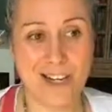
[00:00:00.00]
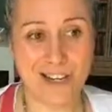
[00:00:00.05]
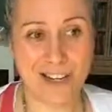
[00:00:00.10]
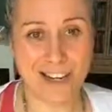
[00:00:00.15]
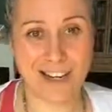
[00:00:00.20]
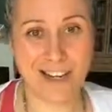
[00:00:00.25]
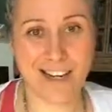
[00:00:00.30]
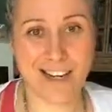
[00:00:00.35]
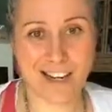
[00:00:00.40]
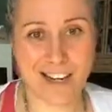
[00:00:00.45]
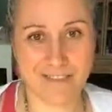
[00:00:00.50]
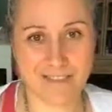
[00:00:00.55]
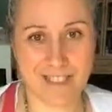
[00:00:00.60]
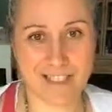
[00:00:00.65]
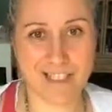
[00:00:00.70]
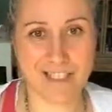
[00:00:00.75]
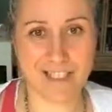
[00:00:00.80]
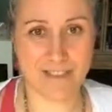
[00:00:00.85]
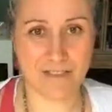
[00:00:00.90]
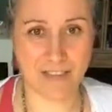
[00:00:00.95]
not going to have to
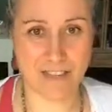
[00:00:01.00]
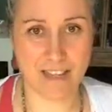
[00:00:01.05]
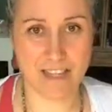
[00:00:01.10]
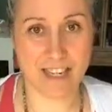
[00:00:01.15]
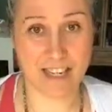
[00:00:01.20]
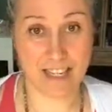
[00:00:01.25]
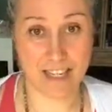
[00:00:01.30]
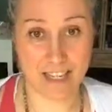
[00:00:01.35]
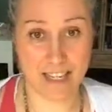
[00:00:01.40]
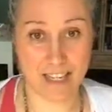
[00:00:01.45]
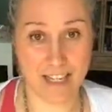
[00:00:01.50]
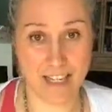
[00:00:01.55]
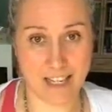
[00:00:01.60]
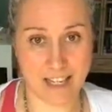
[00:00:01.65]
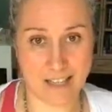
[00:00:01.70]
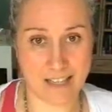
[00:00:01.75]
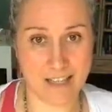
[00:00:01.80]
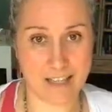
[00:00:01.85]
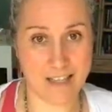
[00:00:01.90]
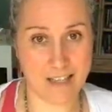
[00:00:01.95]
deal with that
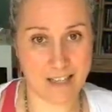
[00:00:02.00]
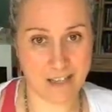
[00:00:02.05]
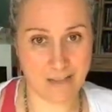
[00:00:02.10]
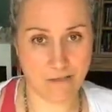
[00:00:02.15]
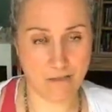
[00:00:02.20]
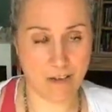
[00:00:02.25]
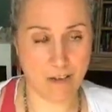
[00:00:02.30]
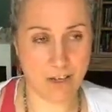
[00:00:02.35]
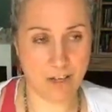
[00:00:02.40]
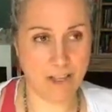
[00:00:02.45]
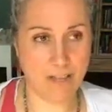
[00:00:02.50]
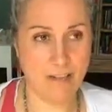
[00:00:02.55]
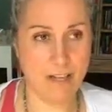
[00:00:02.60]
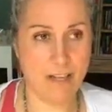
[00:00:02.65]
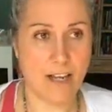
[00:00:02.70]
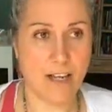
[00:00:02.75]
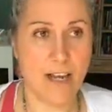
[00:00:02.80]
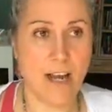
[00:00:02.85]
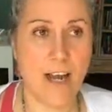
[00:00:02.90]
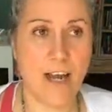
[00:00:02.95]
ickiness and the fallout.
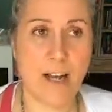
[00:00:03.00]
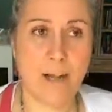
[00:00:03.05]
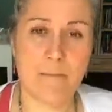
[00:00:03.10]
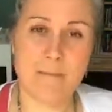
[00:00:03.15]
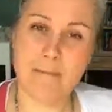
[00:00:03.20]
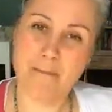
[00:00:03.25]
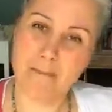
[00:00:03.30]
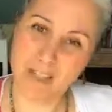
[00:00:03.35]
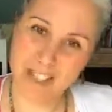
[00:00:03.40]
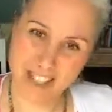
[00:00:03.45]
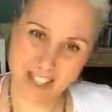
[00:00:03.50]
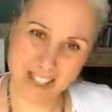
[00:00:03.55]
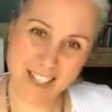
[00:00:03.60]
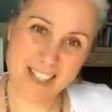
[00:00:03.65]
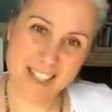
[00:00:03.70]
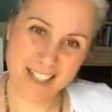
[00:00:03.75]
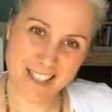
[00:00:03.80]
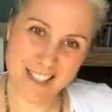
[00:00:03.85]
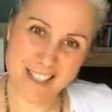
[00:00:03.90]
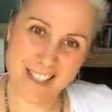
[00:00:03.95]
But you
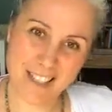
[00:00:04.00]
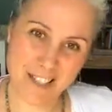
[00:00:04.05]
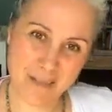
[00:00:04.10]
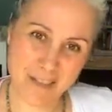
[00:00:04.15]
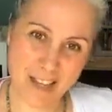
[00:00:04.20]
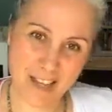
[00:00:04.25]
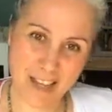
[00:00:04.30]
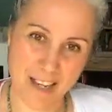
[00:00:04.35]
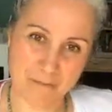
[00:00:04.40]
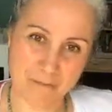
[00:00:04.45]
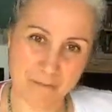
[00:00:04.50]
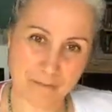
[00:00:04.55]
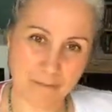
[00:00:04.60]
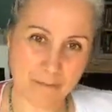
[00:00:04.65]
need to deal with that.